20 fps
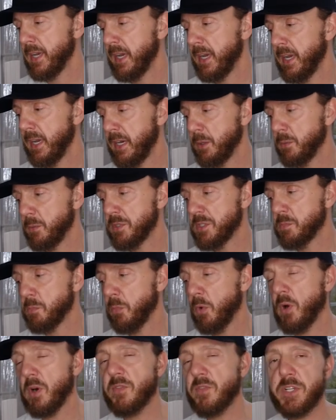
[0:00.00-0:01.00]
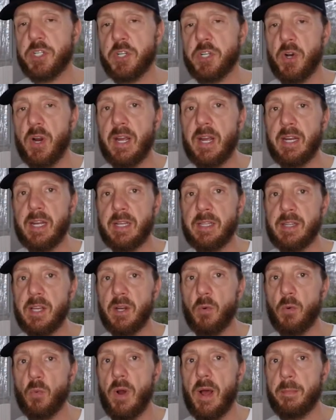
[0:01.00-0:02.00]
And it was more of a training than
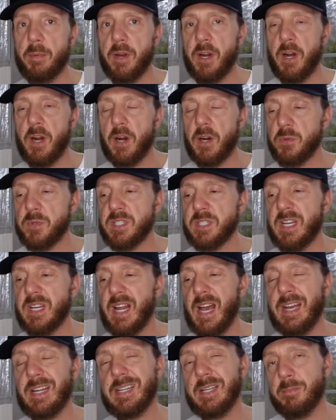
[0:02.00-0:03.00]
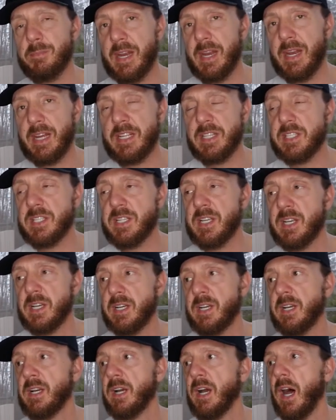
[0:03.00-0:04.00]
a webinar. It was 90 minutes.
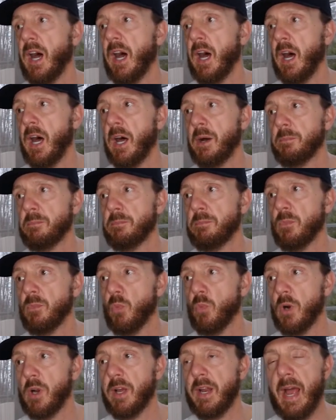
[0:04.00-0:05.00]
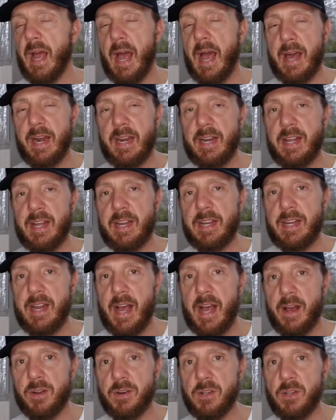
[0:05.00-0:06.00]
We're going to edit it
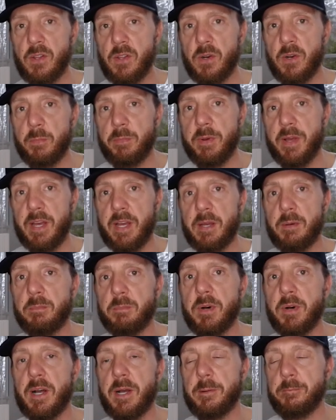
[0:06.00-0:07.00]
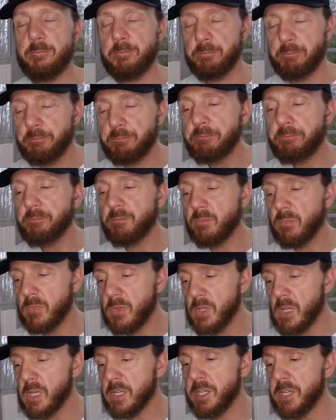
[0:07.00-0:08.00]
down a little bit, but,
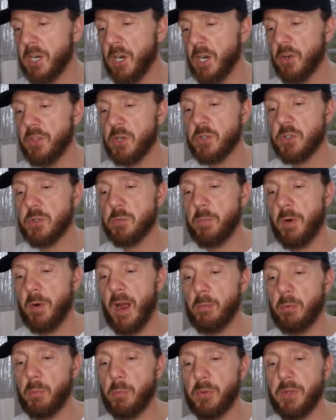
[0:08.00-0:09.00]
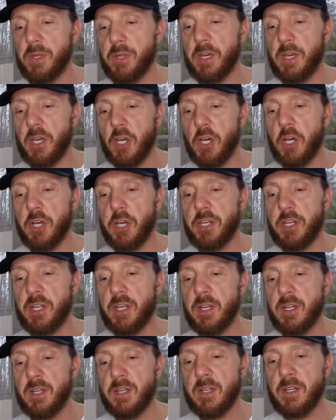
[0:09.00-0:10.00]
there's probably a good
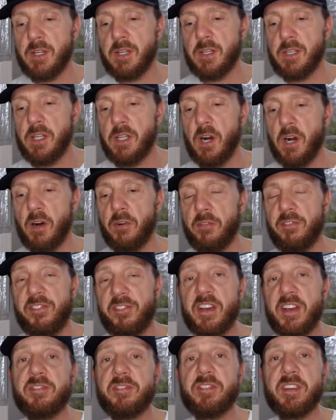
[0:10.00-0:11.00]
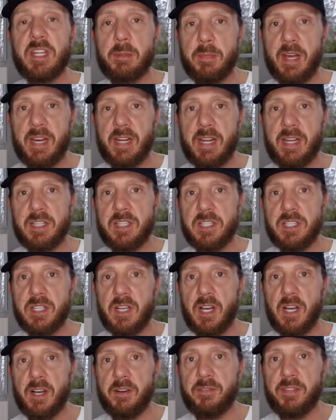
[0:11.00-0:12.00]
50 minutes
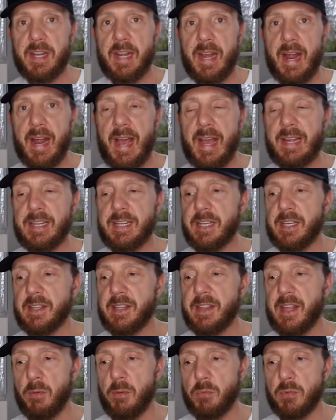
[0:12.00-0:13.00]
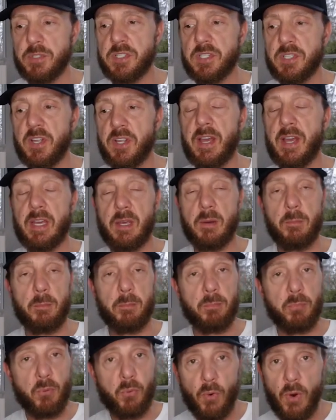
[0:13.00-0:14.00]
of the 90 that was like
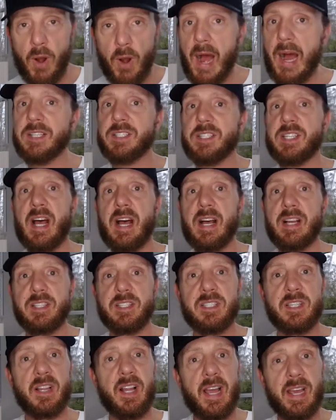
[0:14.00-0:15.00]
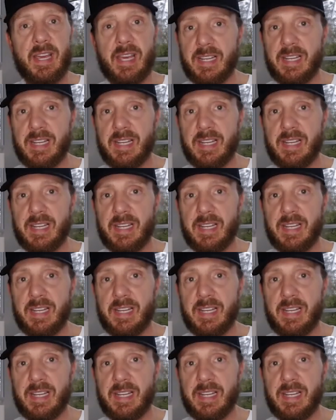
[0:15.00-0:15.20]
process, like